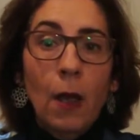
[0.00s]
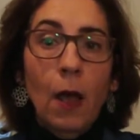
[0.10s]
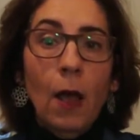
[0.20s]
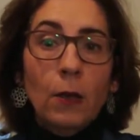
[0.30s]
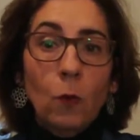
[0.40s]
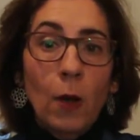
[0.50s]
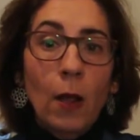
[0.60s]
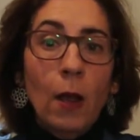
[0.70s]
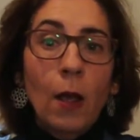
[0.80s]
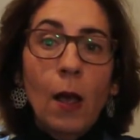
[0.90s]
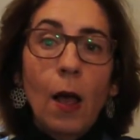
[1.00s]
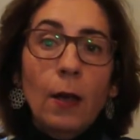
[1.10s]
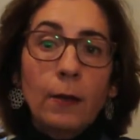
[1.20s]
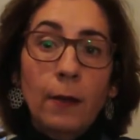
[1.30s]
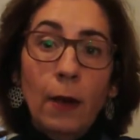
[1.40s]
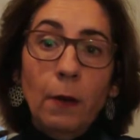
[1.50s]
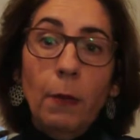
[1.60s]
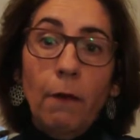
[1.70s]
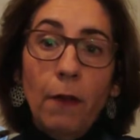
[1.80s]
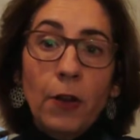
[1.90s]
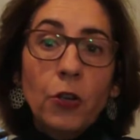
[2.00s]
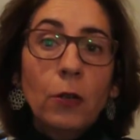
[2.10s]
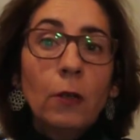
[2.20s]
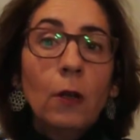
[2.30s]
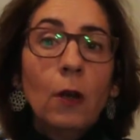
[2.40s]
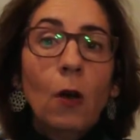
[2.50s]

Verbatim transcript: as well as the profession